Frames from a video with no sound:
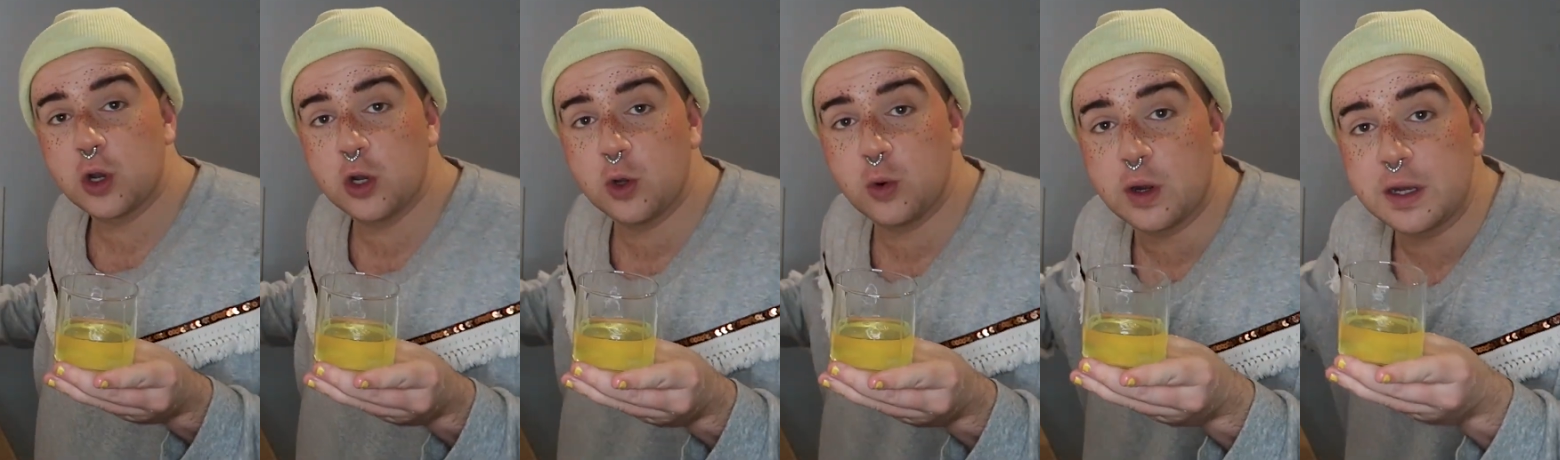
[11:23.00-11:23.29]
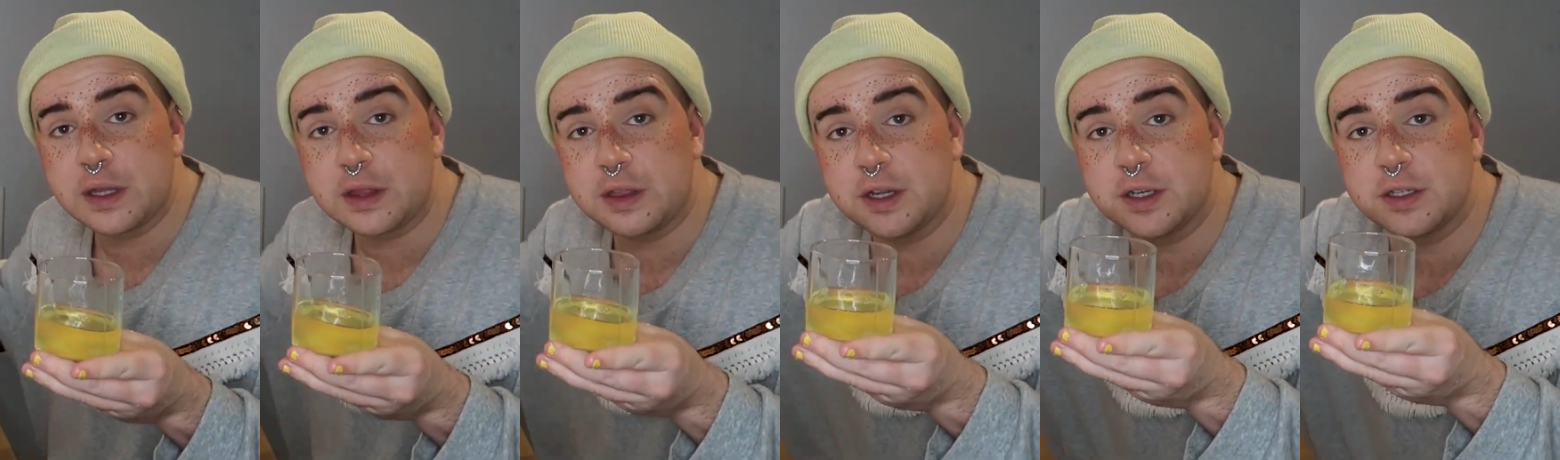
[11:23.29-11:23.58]
clue
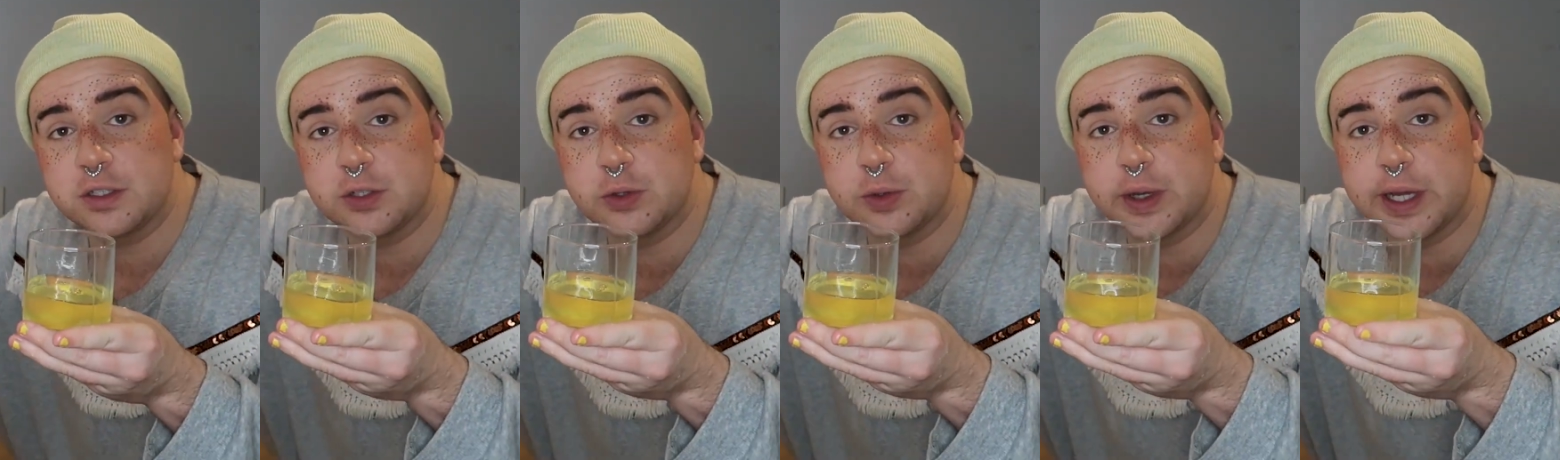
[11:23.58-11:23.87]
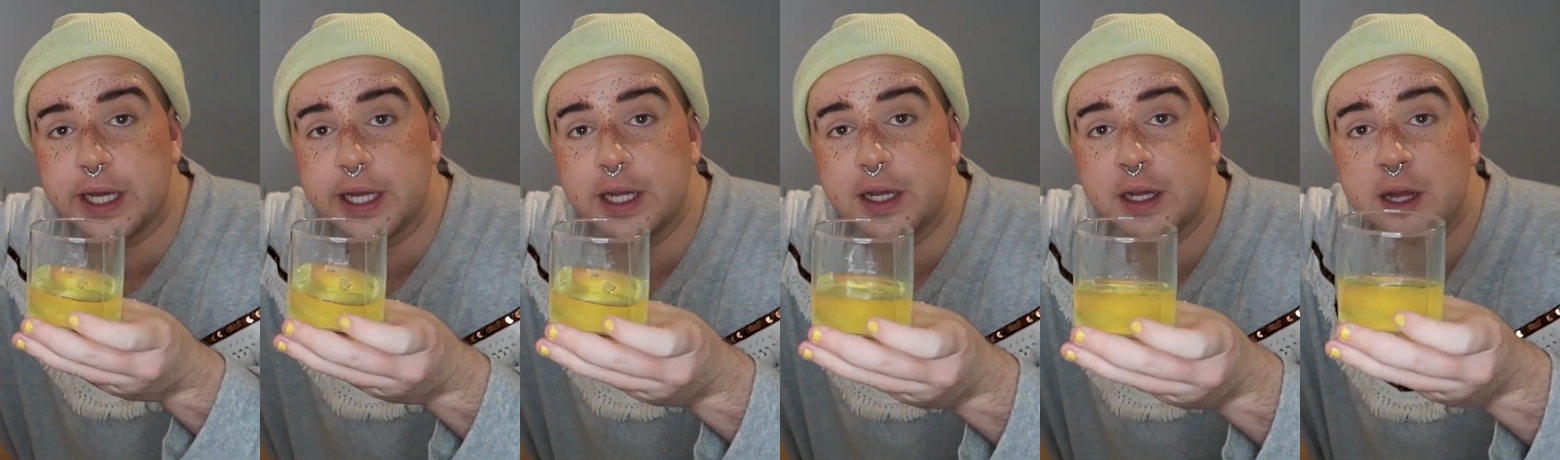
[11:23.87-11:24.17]
what they're
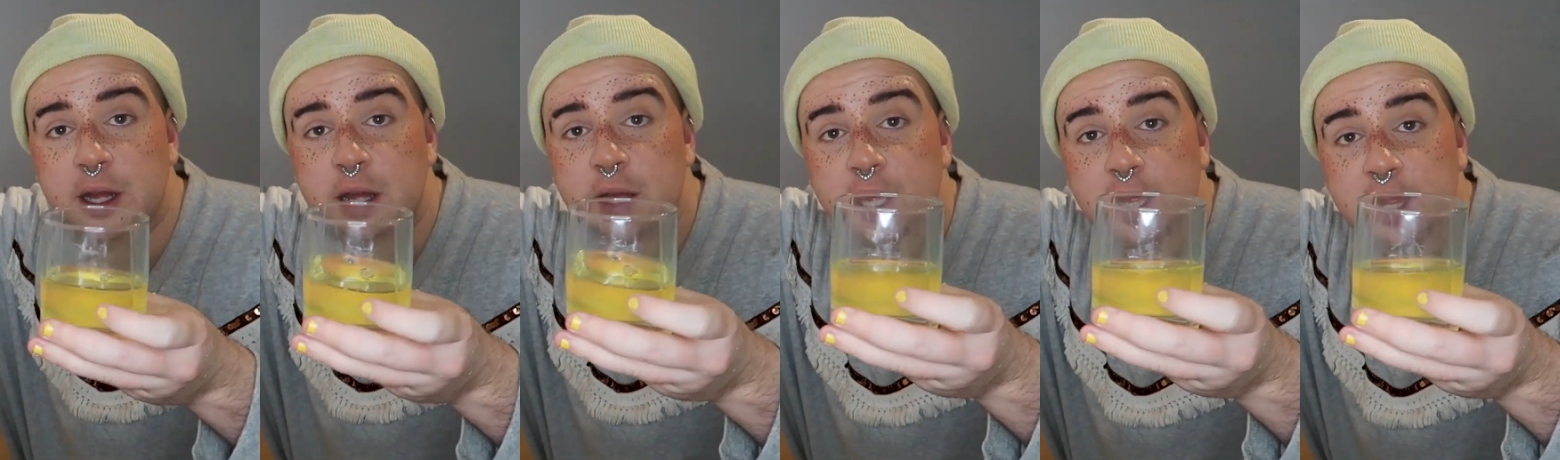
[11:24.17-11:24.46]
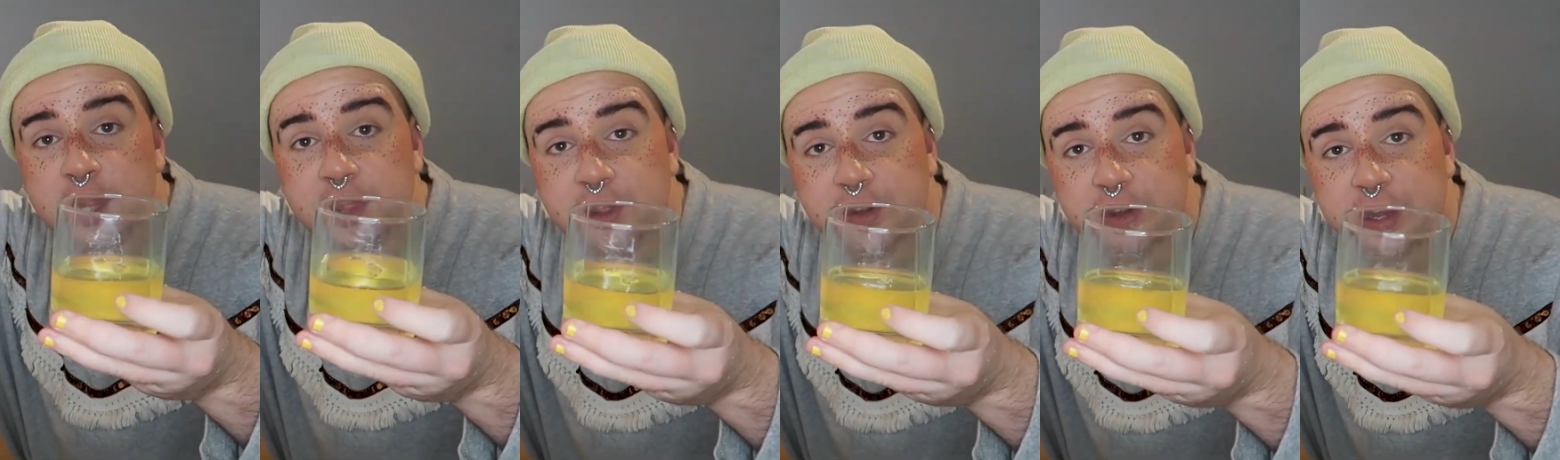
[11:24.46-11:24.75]
doing,
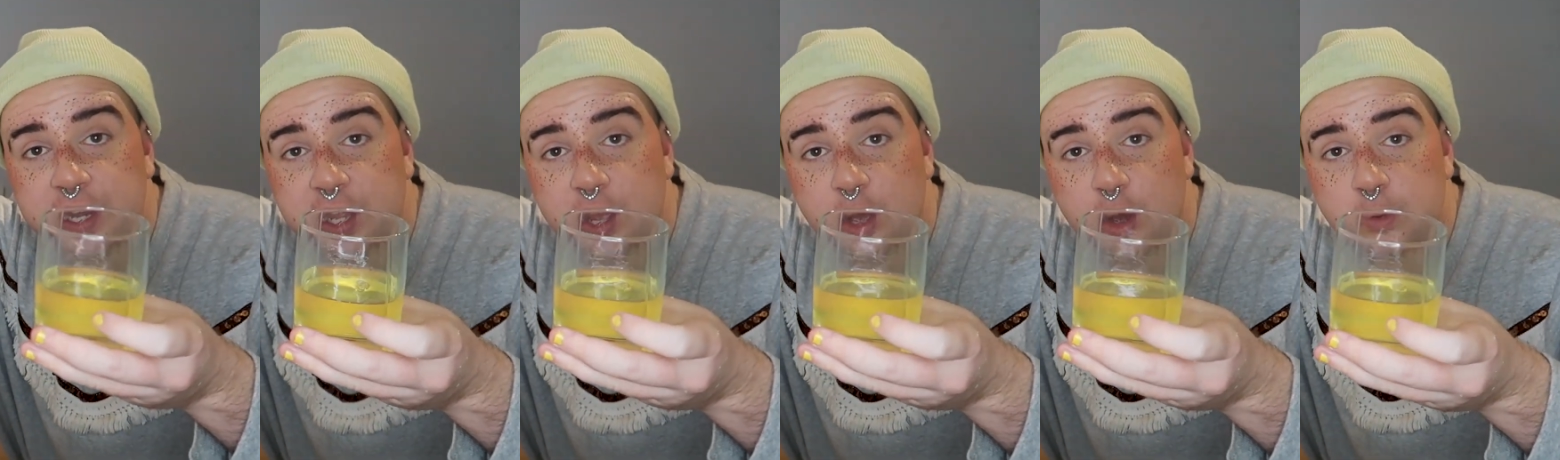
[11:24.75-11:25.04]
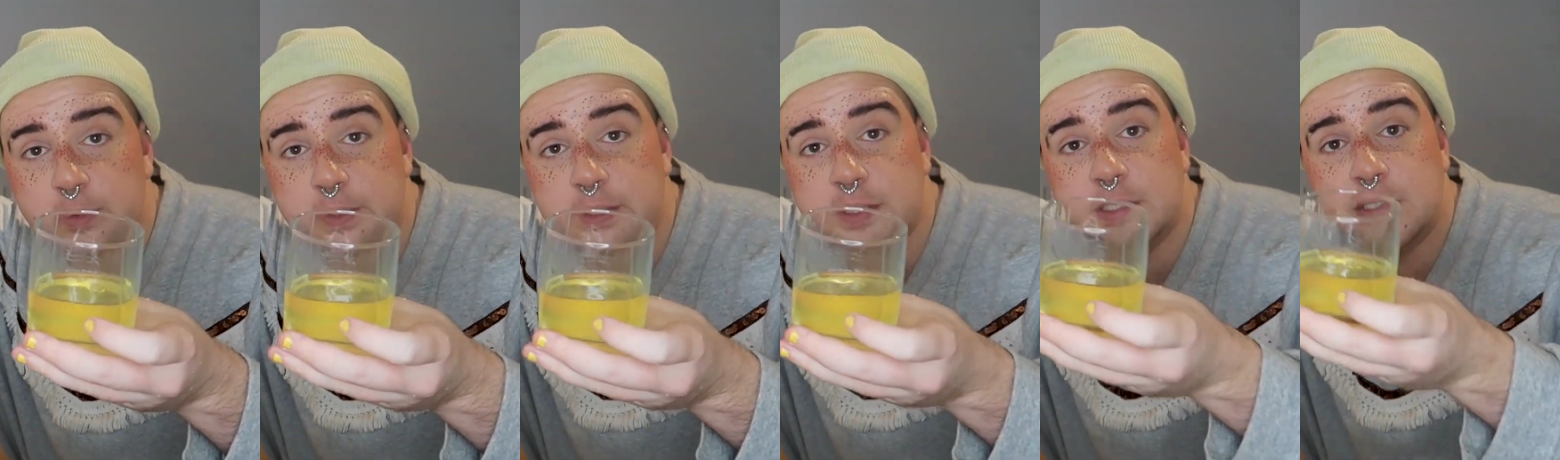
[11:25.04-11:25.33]
3
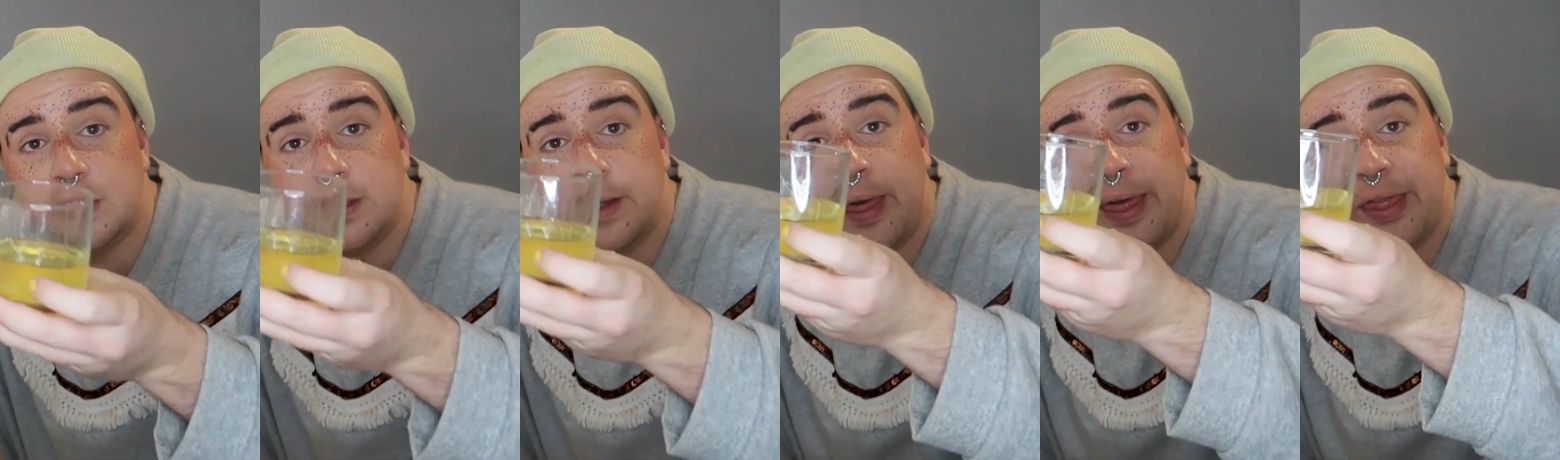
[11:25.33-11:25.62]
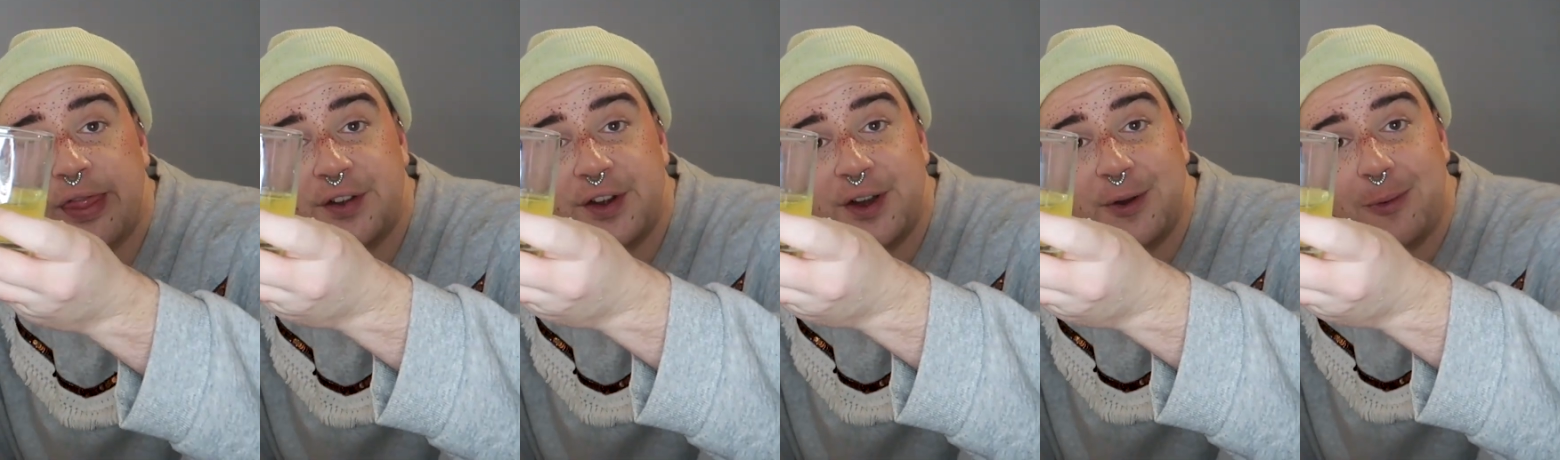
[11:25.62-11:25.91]
yolks,
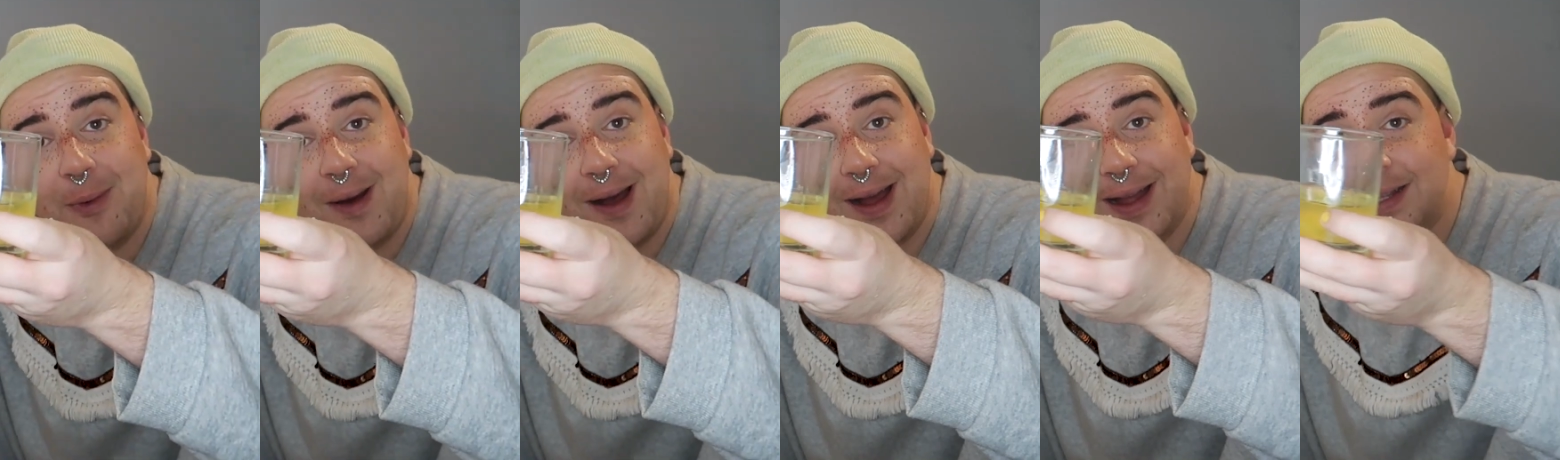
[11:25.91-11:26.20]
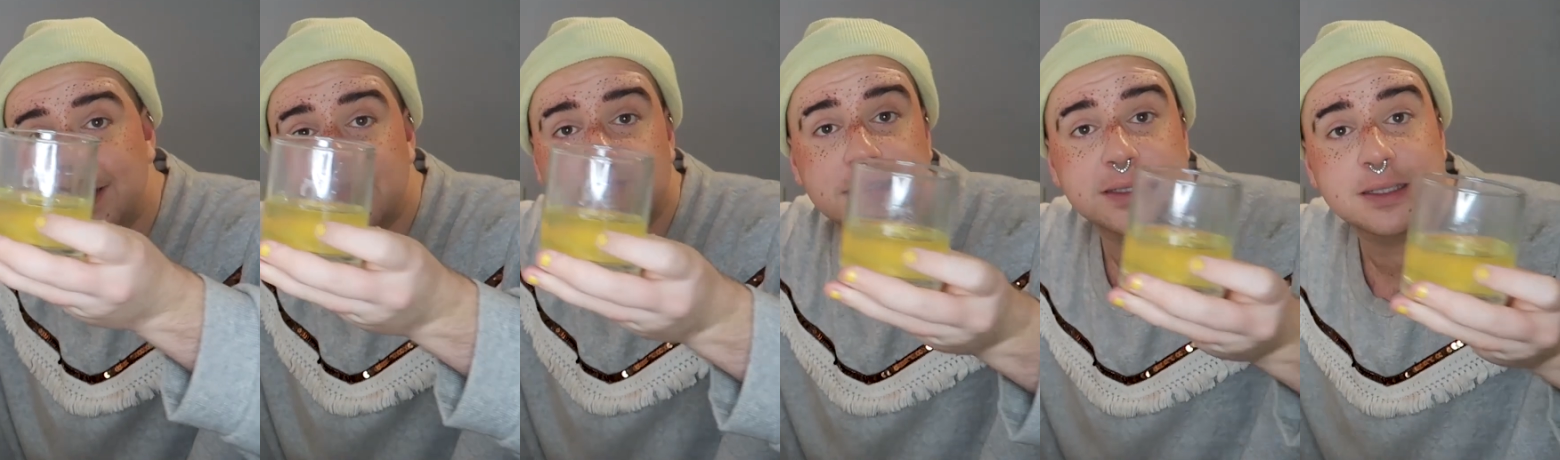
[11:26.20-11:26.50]
3
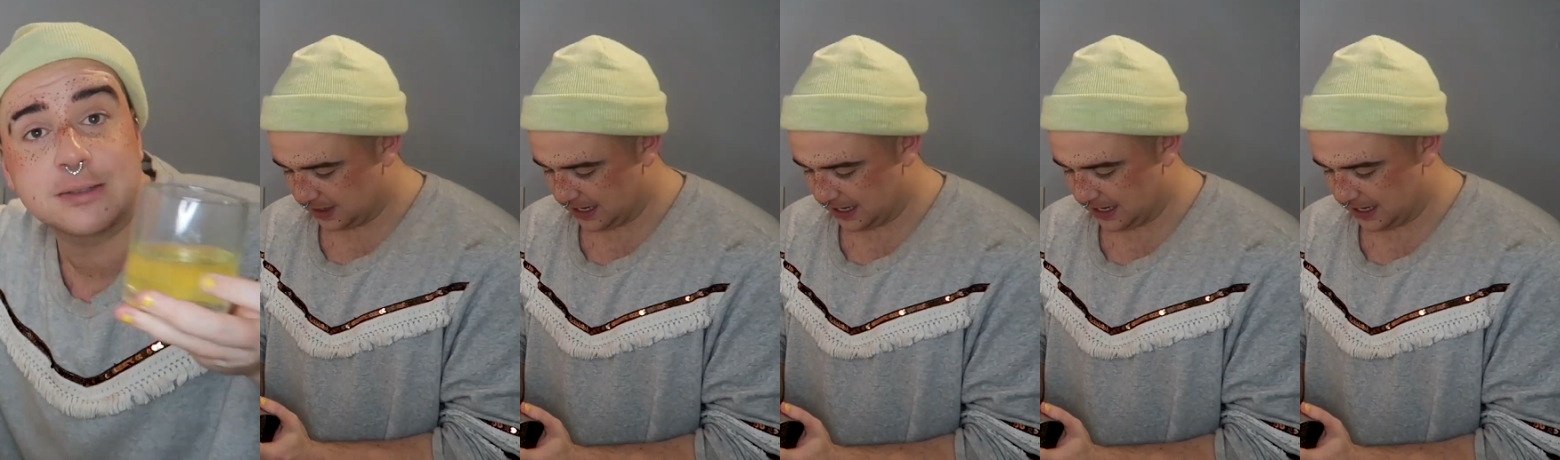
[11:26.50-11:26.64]
whites.